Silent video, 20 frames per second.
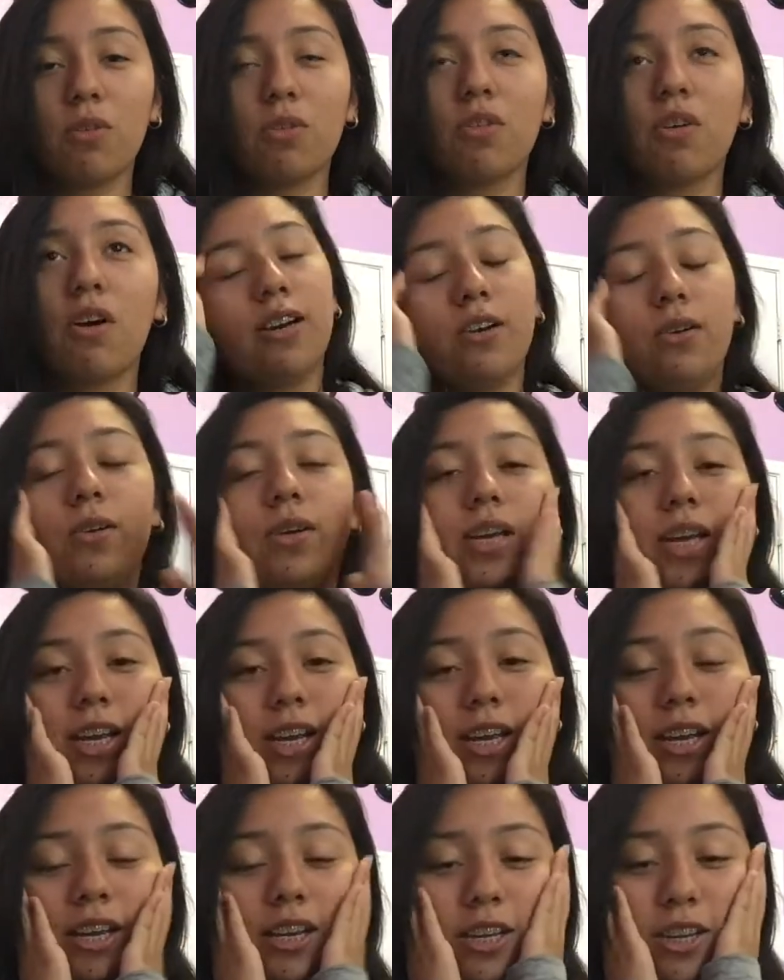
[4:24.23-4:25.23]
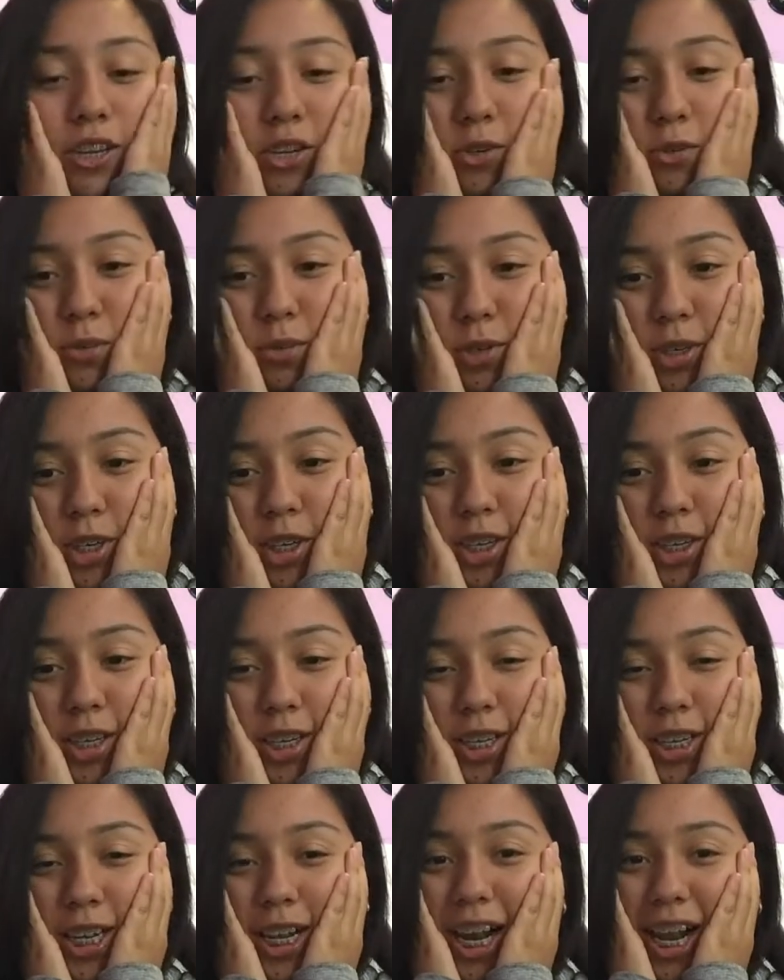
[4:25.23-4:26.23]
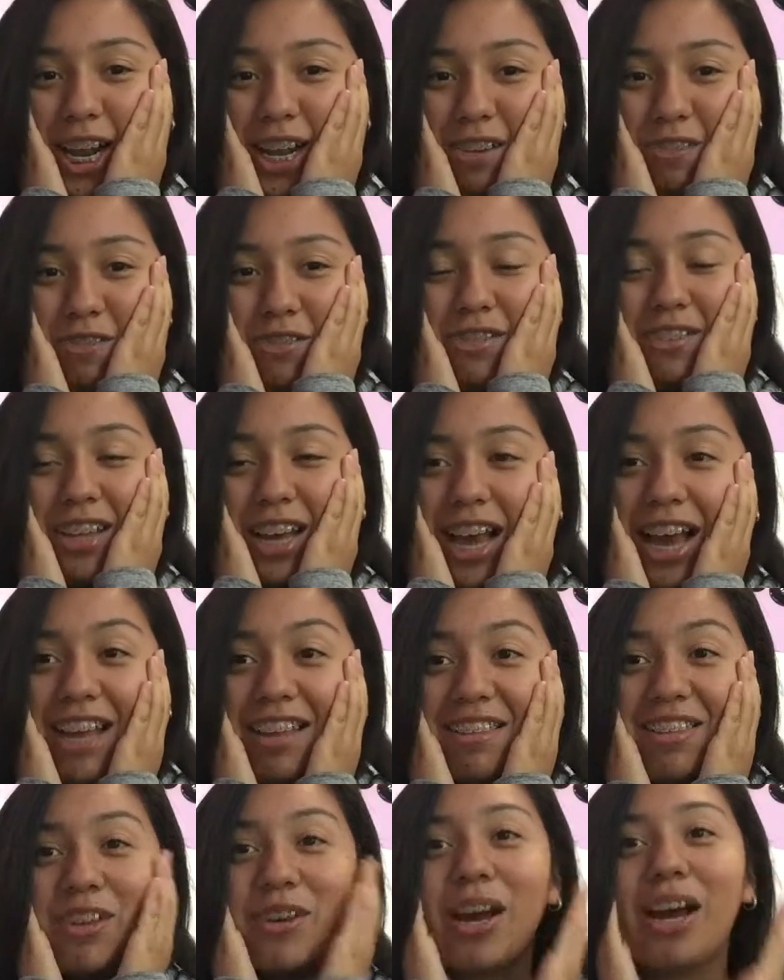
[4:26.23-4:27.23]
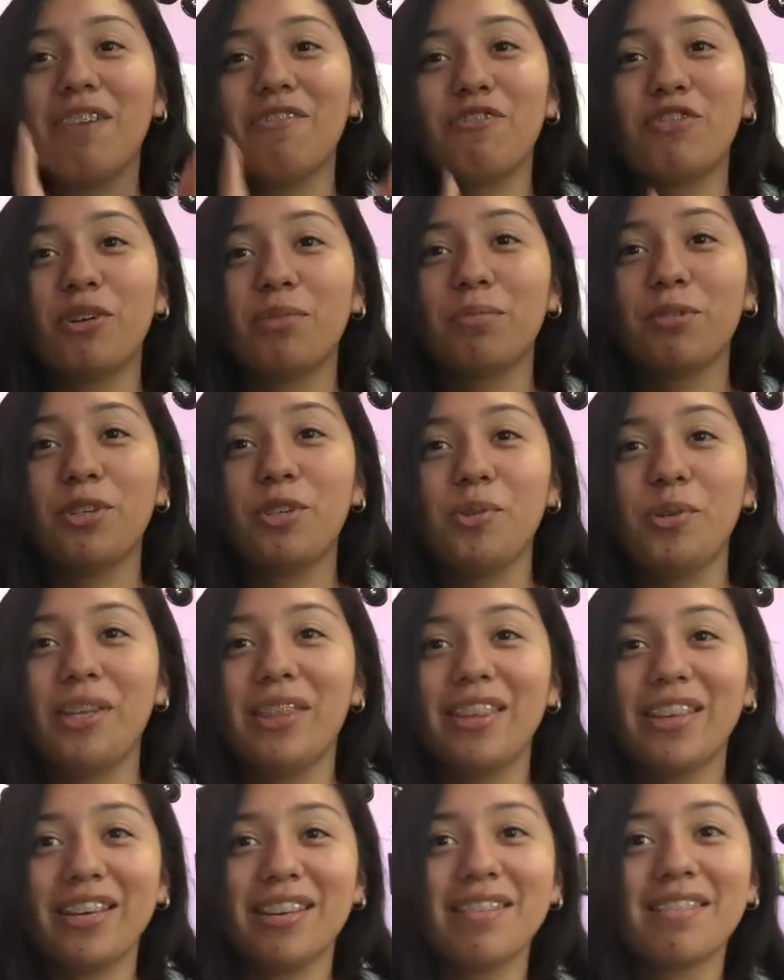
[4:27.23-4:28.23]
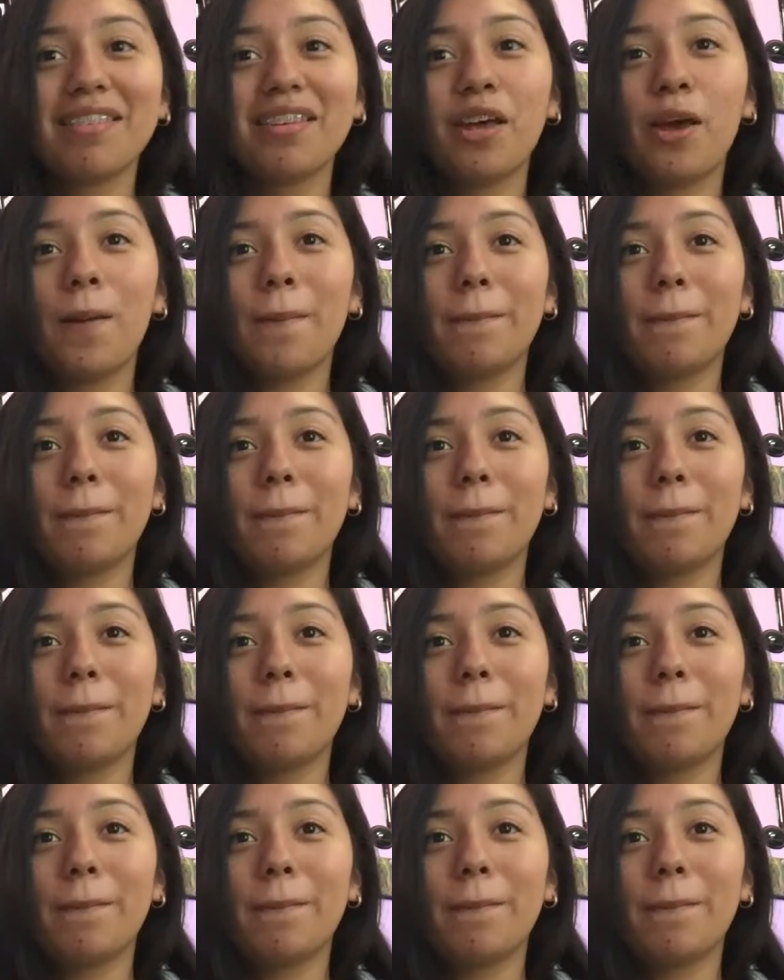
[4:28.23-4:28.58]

So, okay, another one that I have, I still have trouble doing this,